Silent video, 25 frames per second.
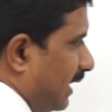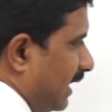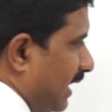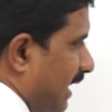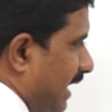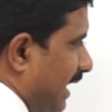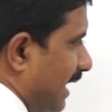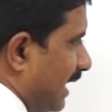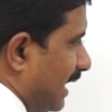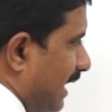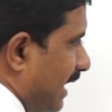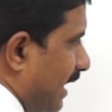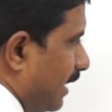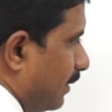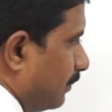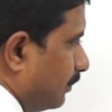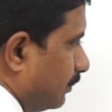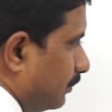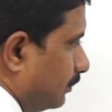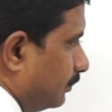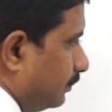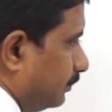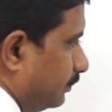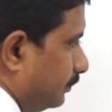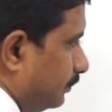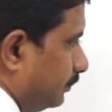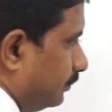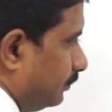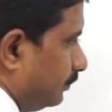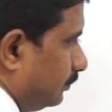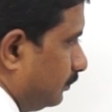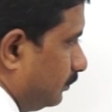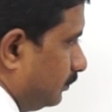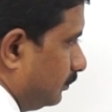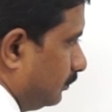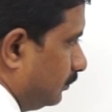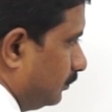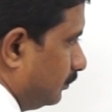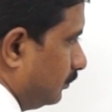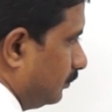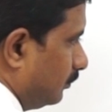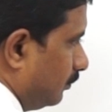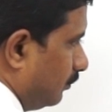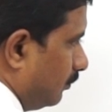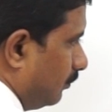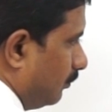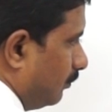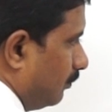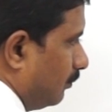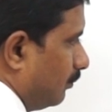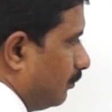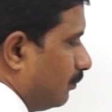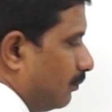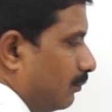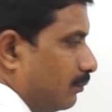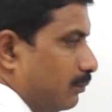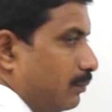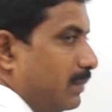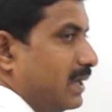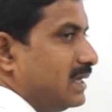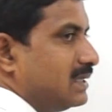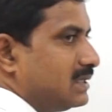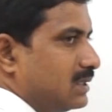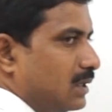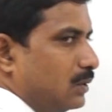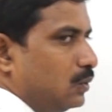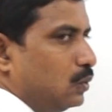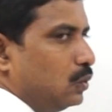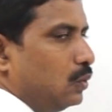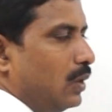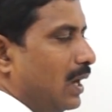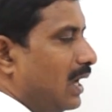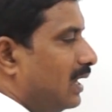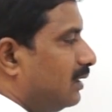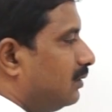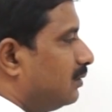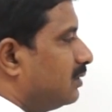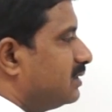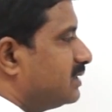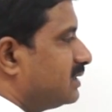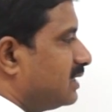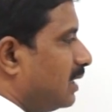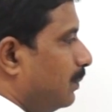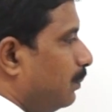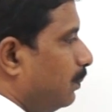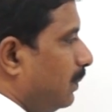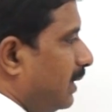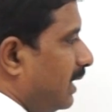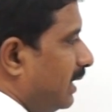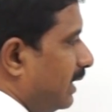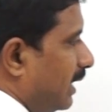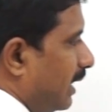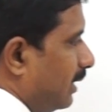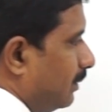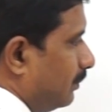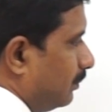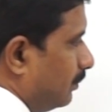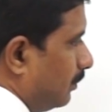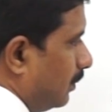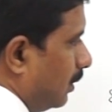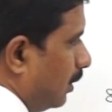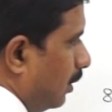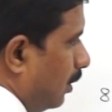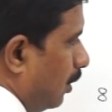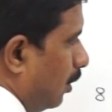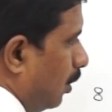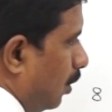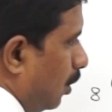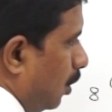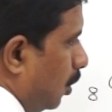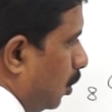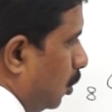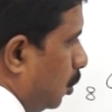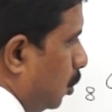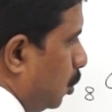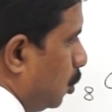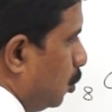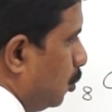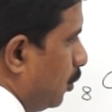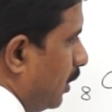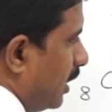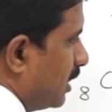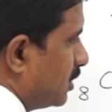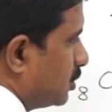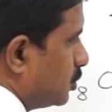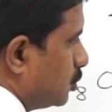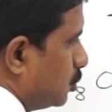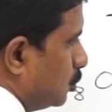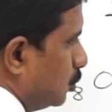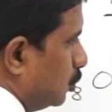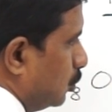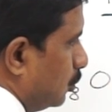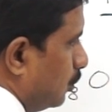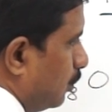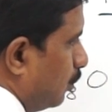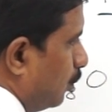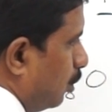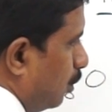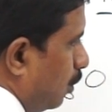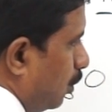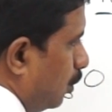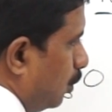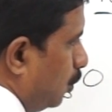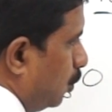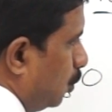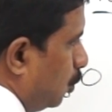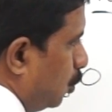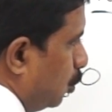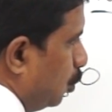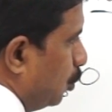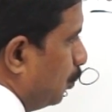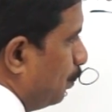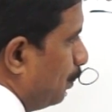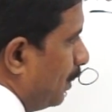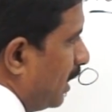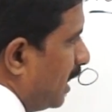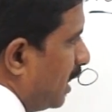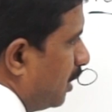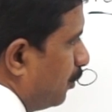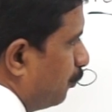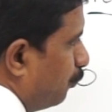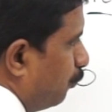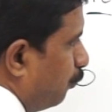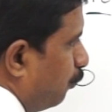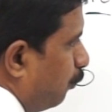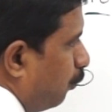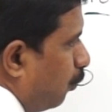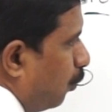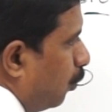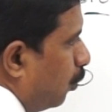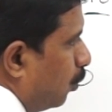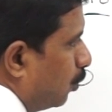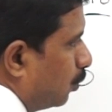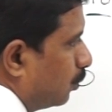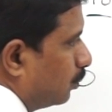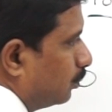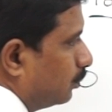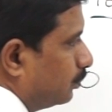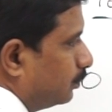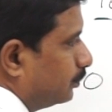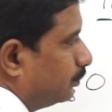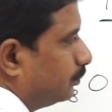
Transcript: Helium means 2 electrons completed, 2s2, 2p, 4,